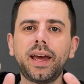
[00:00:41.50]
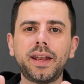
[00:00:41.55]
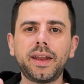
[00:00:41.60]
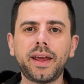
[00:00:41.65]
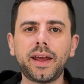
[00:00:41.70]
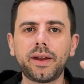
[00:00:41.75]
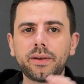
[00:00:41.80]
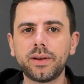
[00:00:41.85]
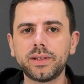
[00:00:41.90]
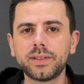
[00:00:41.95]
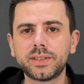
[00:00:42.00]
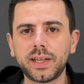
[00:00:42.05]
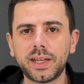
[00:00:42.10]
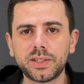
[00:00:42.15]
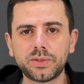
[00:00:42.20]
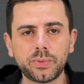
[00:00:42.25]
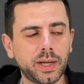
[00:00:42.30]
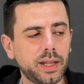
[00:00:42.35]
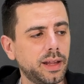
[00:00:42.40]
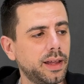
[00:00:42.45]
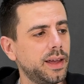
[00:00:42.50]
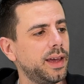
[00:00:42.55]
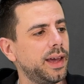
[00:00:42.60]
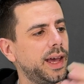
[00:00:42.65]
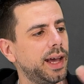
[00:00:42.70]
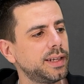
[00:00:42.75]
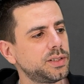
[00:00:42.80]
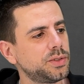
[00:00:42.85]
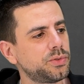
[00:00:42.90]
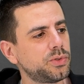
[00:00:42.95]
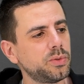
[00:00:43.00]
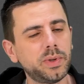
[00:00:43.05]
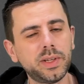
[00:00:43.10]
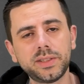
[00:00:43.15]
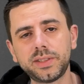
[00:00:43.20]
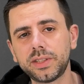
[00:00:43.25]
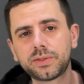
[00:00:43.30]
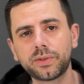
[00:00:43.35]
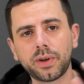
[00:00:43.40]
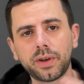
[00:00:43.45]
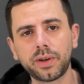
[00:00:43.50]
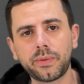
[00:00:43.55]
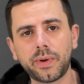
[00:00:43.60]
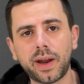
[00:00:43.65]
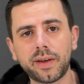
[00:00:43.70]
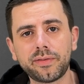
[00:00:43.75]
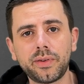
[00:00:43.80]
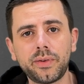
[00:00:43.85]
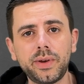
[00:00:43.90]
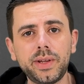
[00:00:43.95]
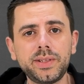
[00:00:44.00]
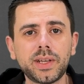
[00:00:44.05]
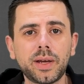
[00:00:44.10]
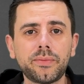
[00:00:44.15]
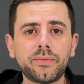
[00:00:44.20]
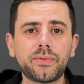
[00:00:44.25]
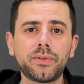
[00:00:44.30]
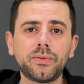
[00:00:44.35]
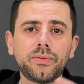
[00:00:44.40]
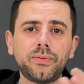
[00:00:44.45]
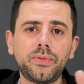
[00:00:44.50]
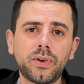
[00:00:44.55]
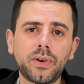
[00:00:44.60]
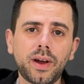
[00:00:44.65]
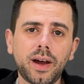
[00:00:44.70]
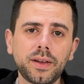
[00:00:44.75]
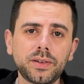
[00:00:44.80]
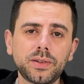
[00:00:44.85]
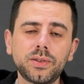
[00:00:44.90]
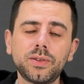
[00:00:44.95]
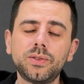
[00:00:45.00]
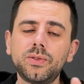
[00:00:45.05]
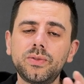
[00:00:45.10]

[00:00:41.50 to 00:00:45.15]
and airguns as well, as the true ballistics chronograph reads up from 400